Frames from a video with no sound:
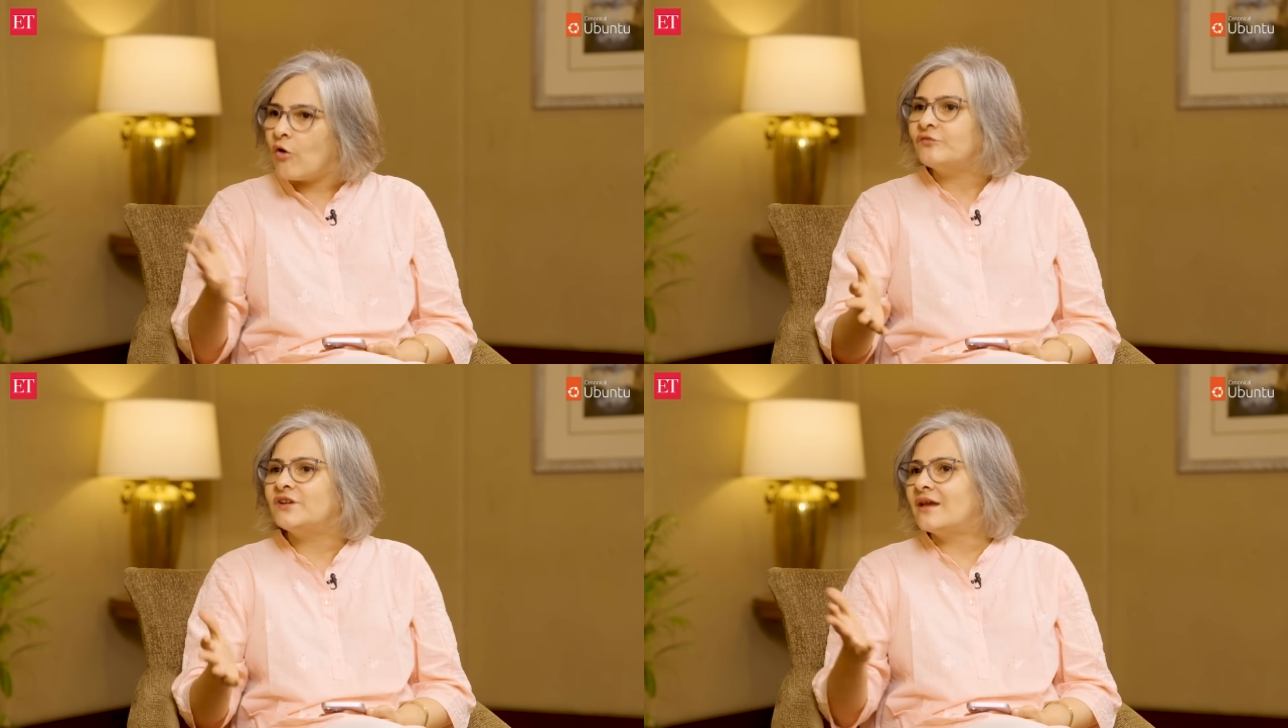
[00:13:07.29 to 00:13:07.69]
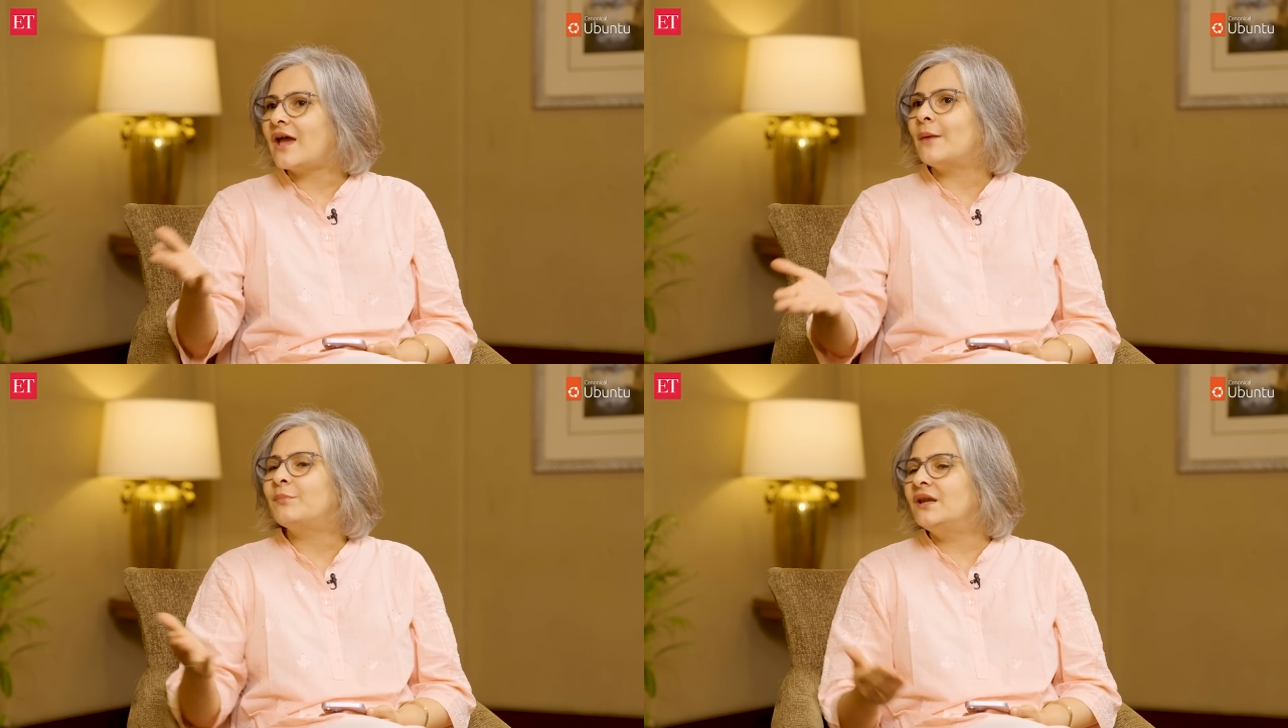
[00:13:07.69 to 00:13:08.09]
offtake
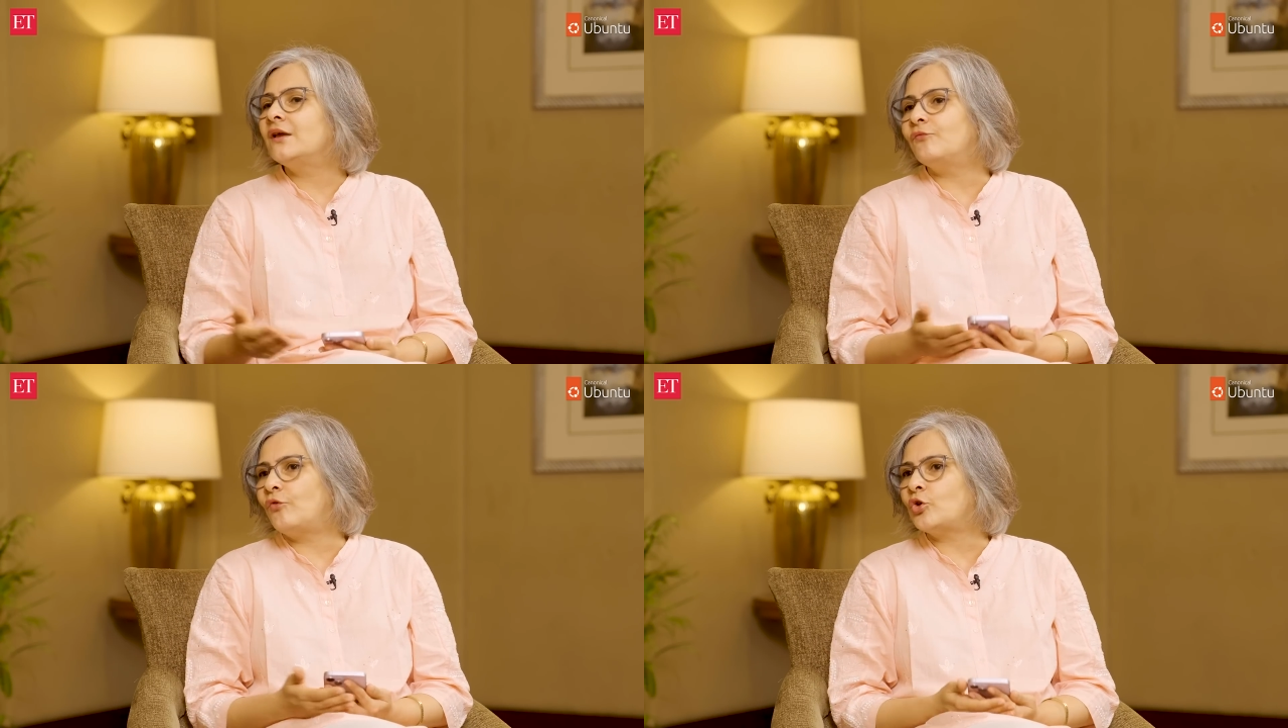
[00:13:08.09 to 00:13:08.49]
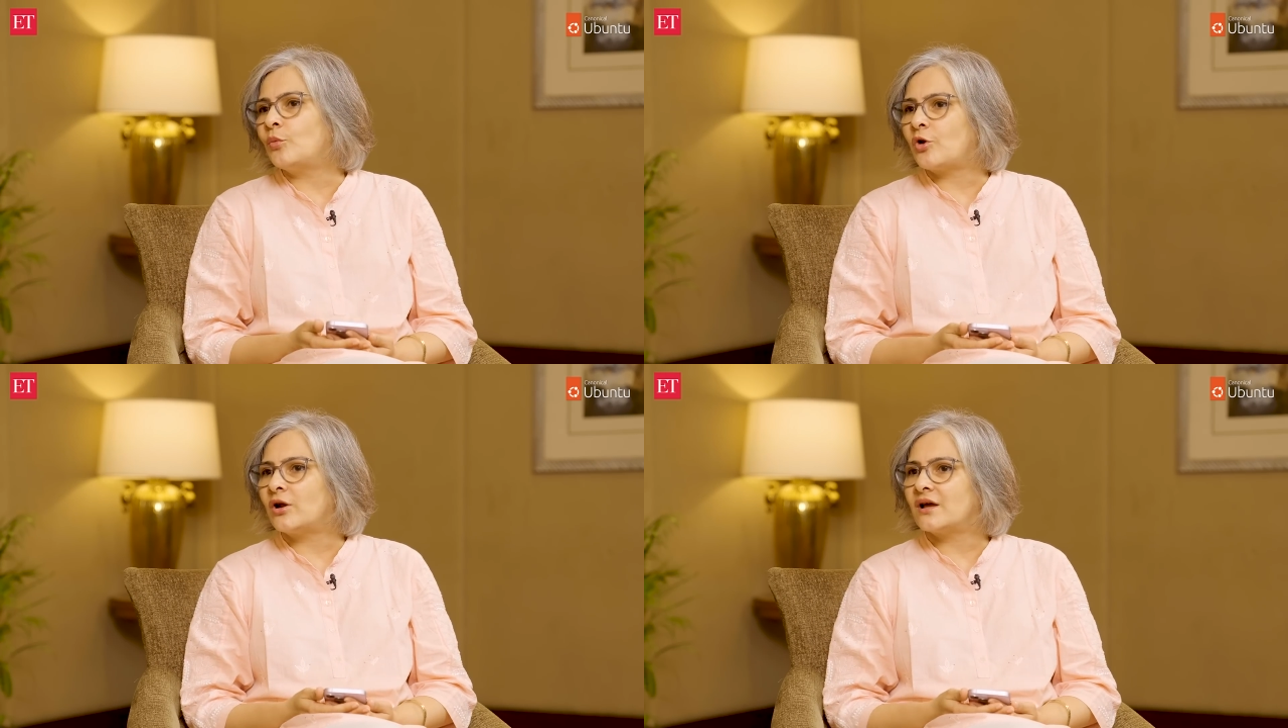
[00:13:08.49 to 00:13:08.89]
happening for your
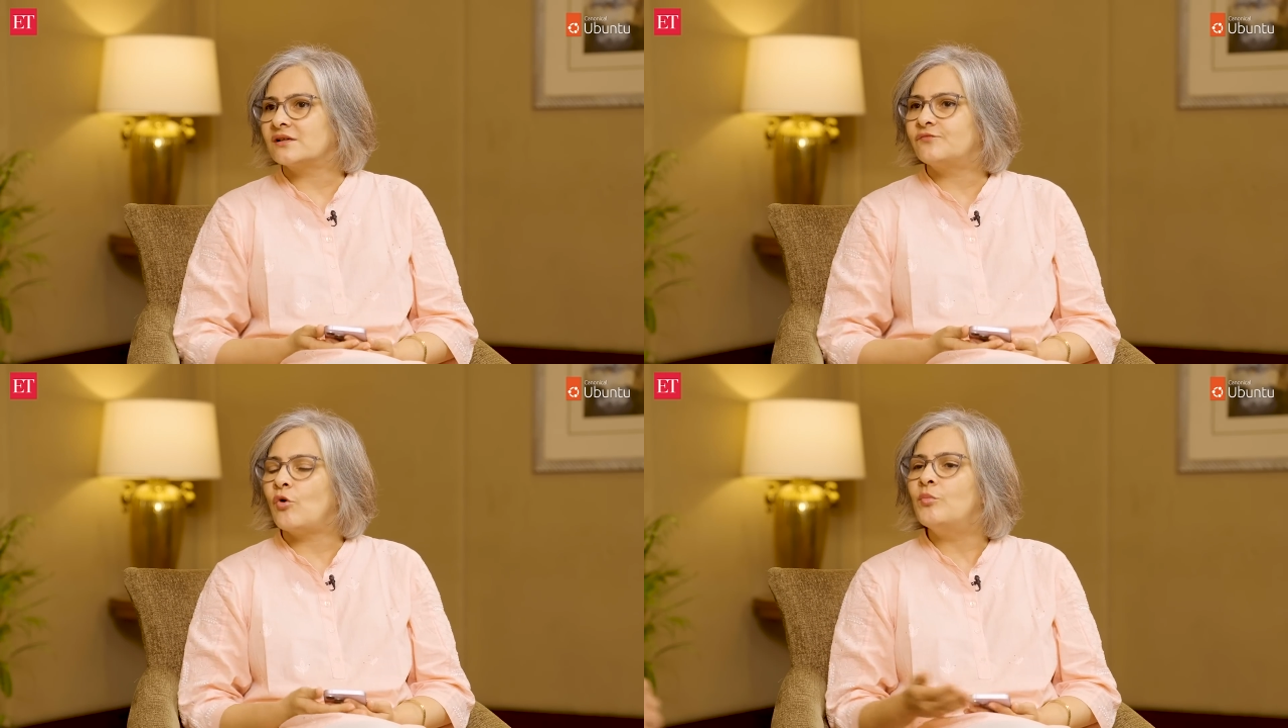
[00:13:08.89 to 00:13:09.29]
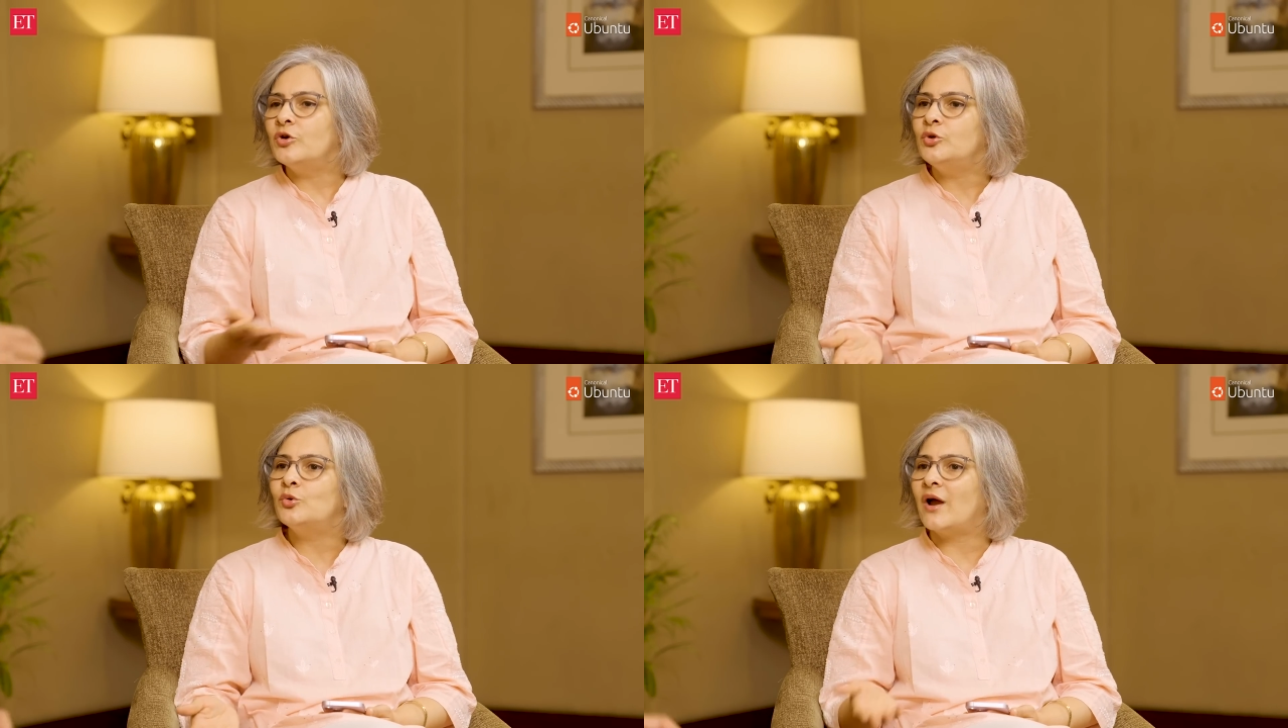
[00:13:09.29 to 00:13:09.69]
products, for
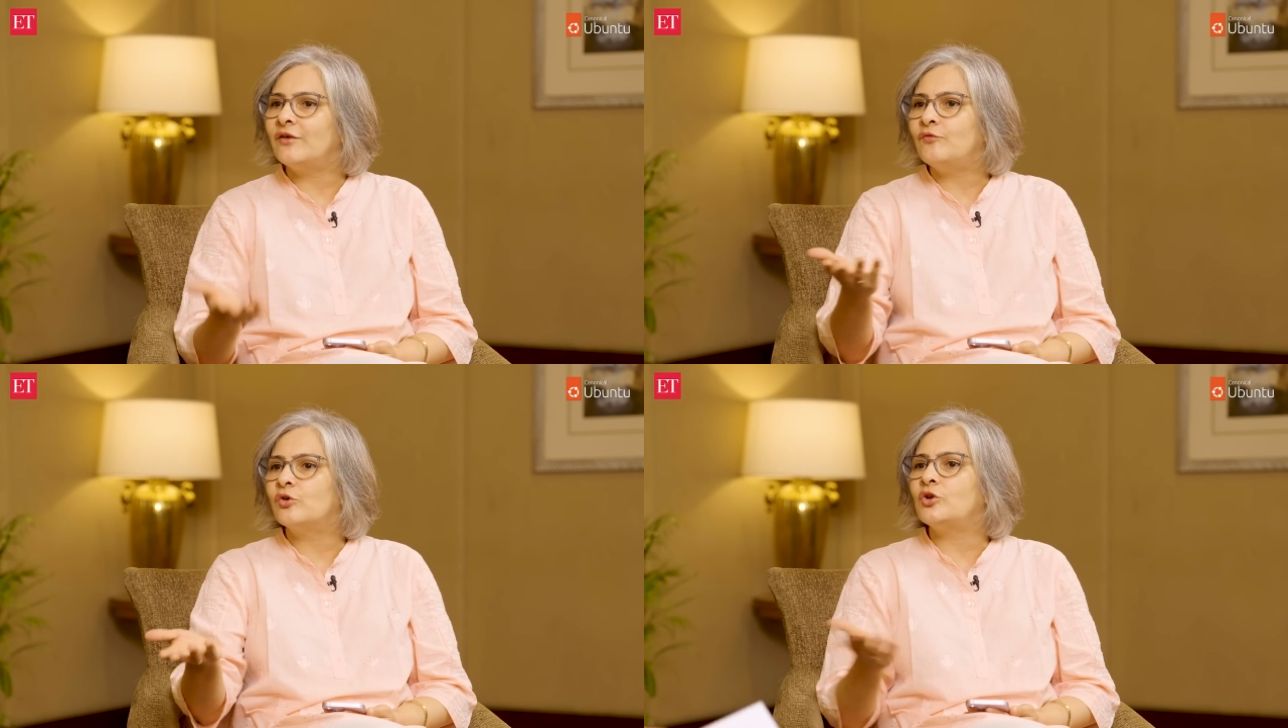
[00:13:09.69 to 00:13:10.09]
Ubuntu and for